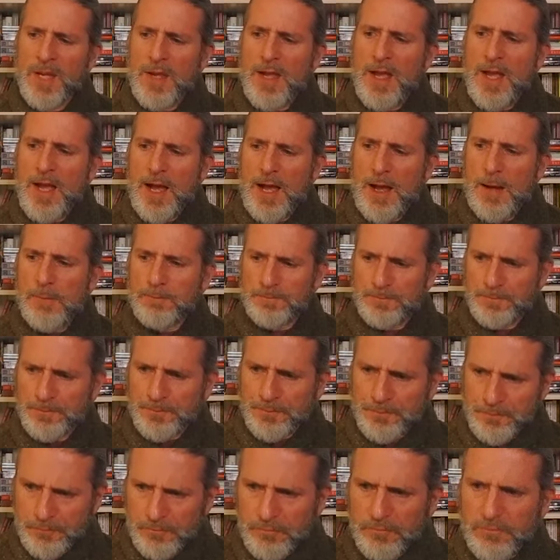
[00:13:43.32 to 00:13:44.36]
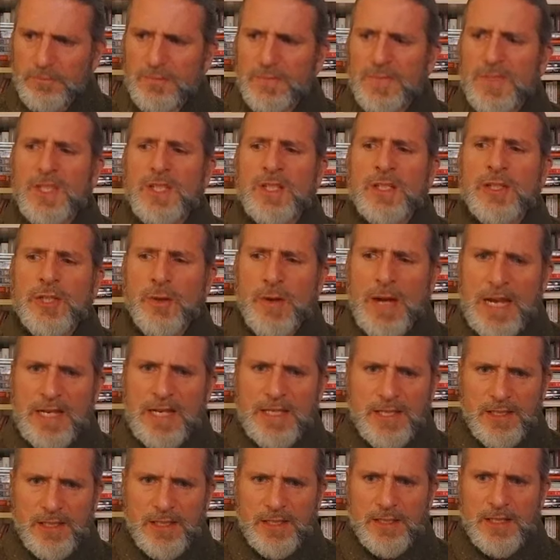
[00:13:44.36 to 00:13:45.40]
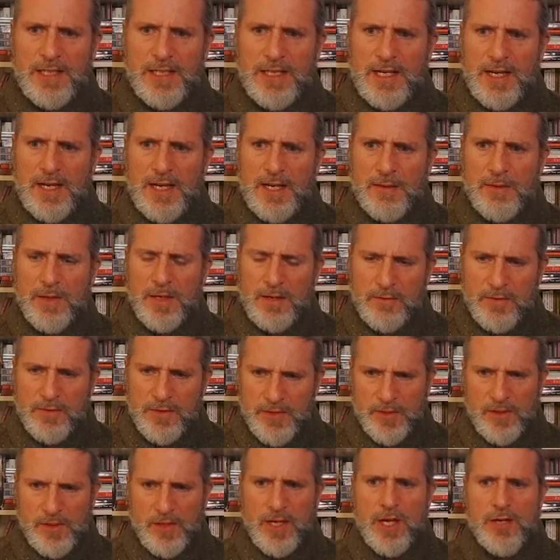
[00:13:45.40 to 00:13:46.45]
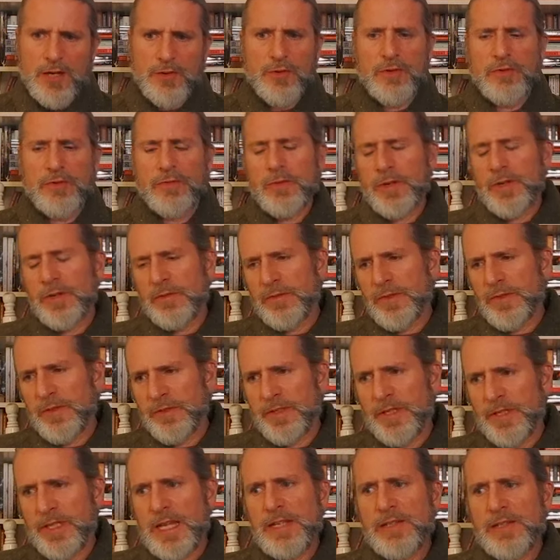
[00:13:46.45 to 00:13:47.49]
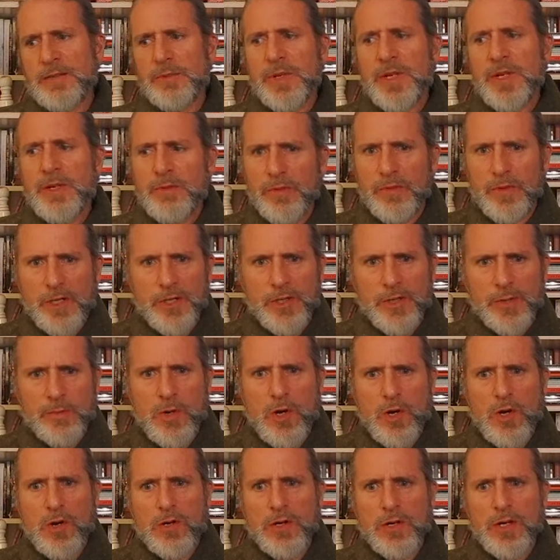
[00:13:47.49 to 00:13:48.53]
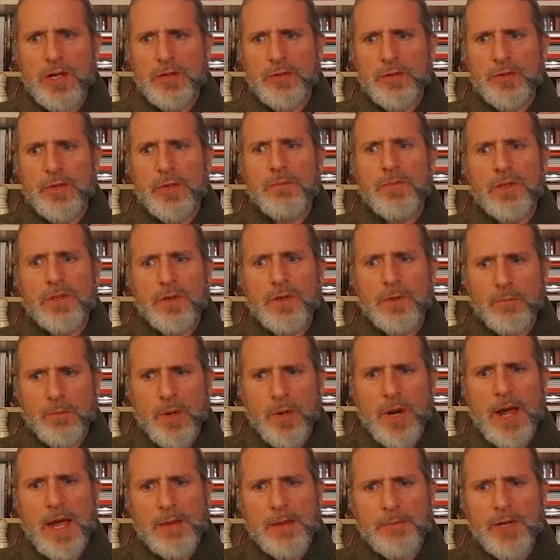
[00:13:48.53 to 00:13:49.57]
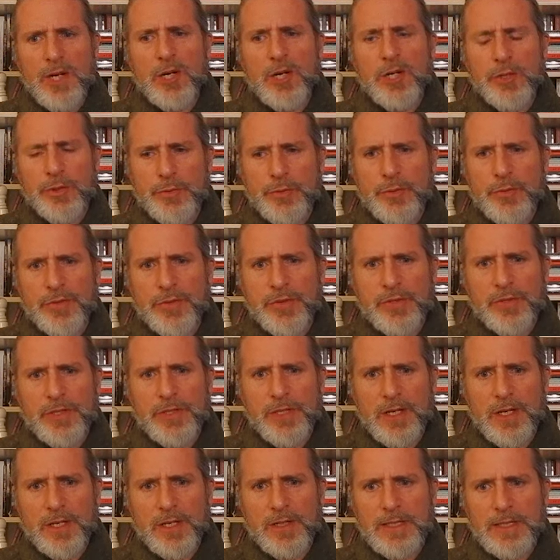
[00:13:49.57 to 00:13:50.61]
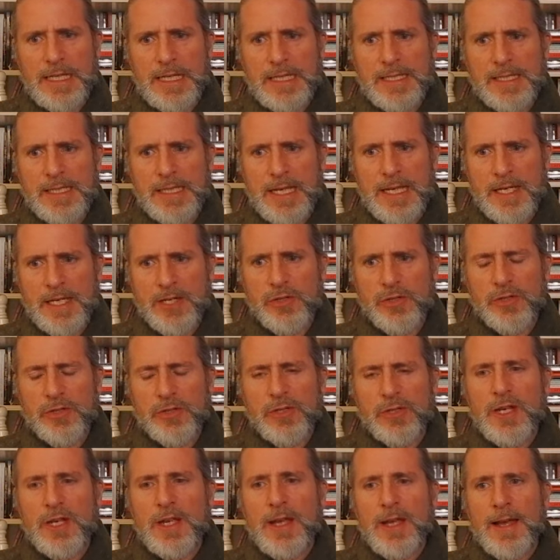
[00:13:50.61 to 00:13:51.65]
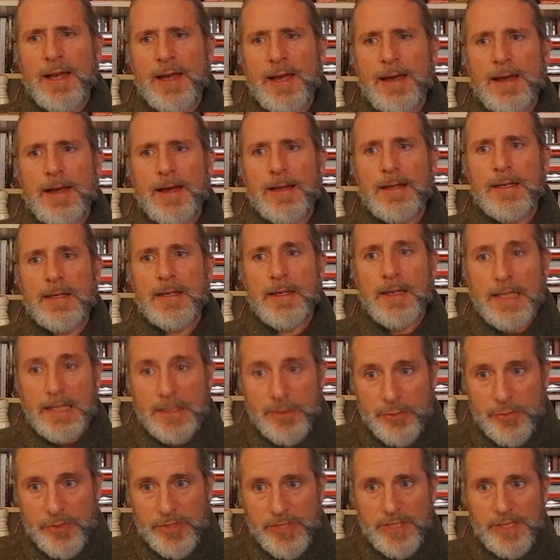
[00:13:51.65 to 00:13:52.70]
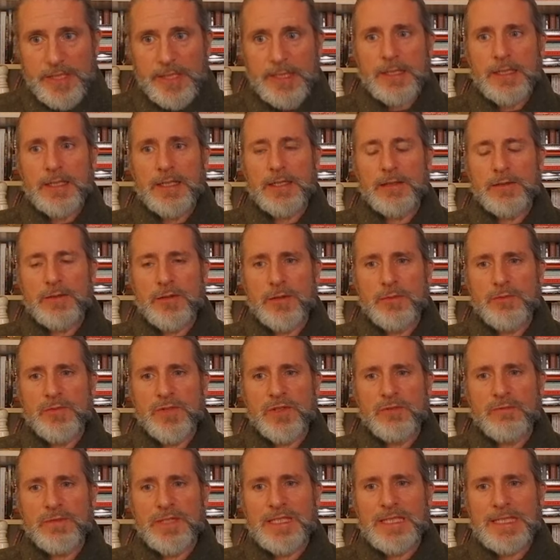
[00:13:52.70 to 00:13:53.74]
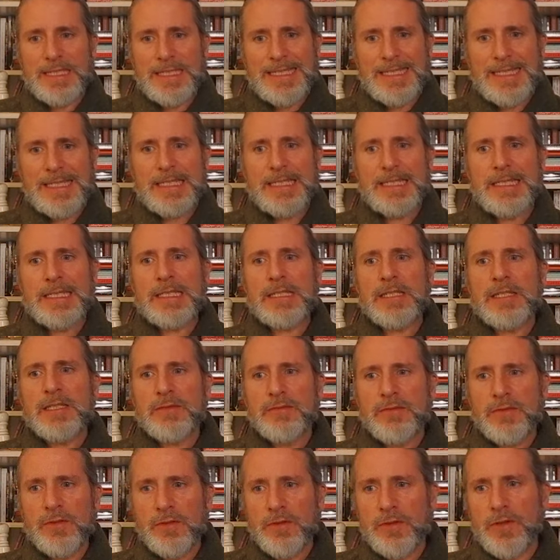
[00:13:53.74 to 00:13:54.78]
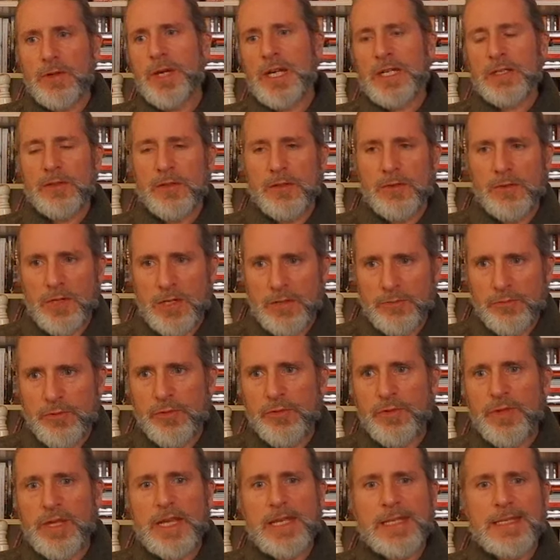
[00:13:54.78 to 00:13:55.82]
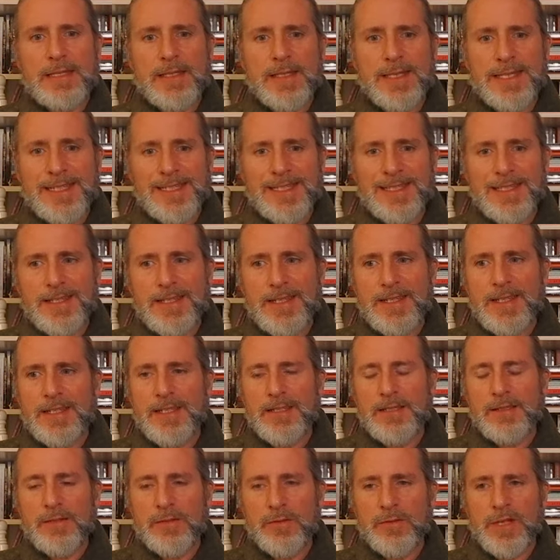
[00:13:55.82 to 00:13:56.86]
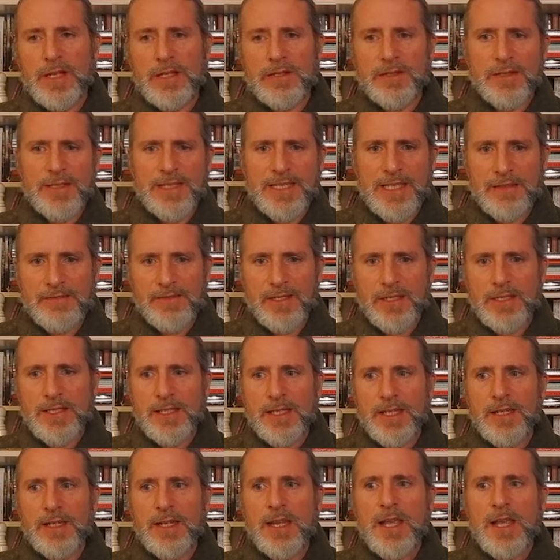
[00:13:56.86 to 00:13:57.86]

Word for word: Um, so Iceland, uh, a country of 350,000 people, very small country, but a primary tourist uh, destination. Uh, interestingly, in terms of statistics, if you go back to around 2016, 2017,